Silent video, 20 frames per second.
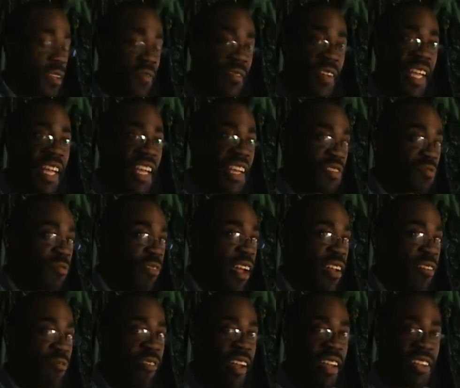The thing is,
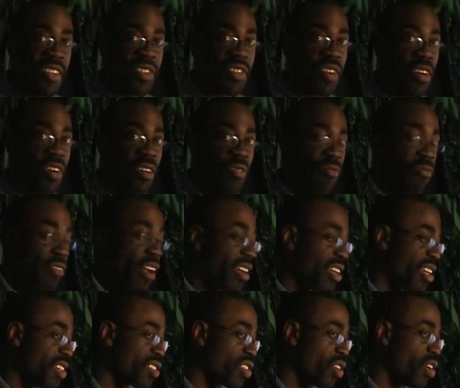Ra Randy's got
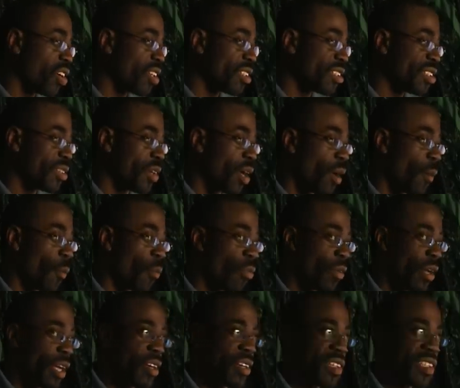Randy's got
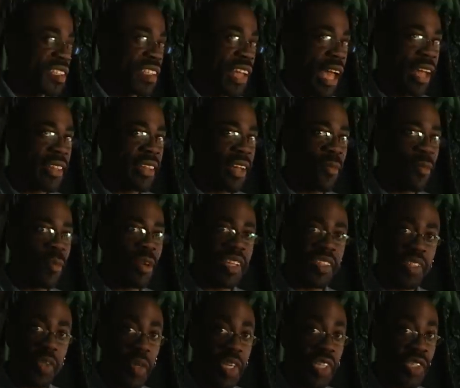pretty good stand-up when
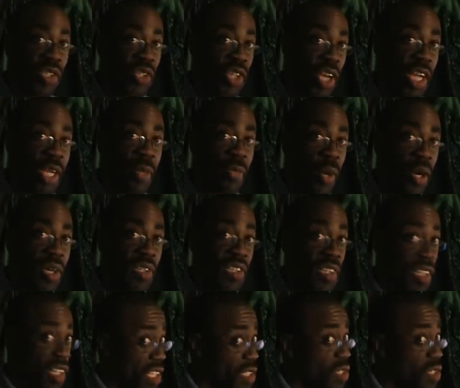he's doing his dirty boxing.